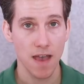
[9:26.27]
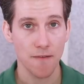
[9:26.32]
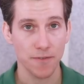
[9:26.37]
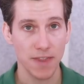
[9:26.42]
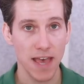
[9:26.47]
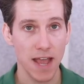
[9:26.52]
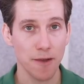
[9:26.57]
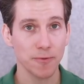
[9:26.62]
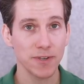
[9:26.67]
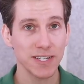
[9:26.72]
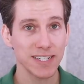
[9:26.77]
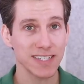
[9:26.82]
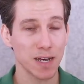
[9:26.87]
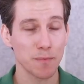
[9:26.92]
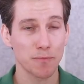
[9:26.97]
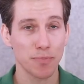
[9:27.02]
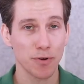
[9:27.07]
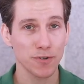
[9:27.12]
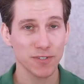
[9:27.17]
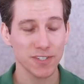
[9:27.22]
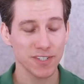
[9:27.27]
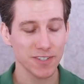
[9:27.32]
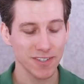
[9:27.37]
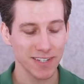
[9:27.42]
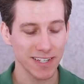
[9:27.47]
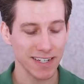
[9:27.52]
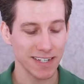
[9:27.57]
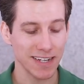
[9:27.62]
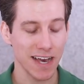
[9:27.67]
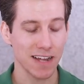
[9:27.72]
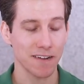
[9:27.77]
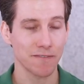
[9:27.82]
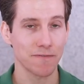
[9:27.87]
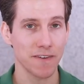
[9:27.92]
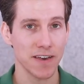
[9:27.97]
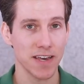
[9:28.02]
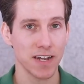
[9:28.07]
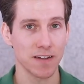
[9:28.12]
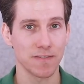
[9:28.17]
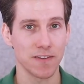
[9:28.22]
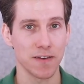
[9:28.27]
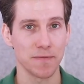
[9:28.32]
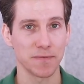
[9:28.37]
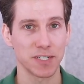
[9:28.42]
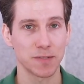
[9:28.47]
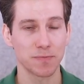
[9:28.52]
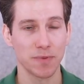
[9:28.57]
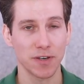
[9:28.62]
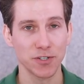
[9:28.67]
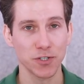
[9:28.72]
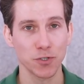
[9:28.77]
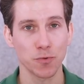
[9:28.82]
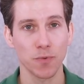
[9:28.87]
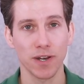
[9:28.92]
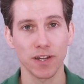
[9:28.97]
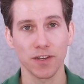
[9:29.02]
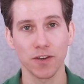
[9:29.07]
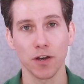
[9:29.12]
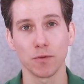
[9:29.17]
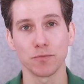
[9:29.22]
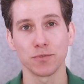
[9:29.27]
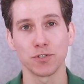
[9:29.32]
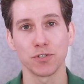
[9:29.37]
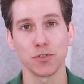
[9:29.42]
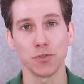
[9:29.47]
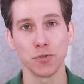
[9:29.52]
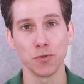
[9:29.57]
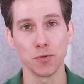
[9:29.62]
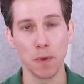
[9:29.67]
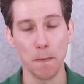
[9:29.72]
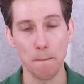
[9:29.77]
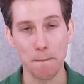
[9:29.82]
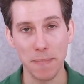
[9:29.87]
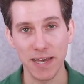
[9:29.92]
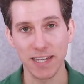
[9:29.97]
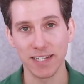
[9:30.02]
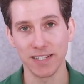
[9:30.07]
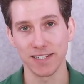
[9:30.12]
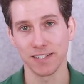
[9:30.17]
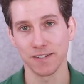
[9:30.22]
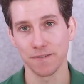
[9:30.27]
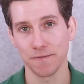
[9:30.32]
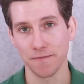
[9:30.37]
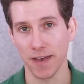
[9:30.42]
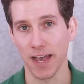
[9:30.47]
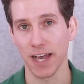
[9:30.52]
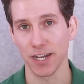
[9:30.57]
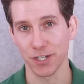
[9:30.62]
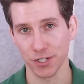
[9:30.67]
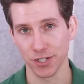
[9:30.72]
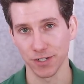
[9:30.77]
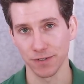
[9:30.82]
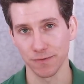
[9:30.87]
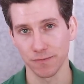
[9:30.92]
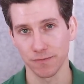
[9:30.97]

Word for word: And for that reason, I'm personally not a fan of them, especially when it comes to men's fashion.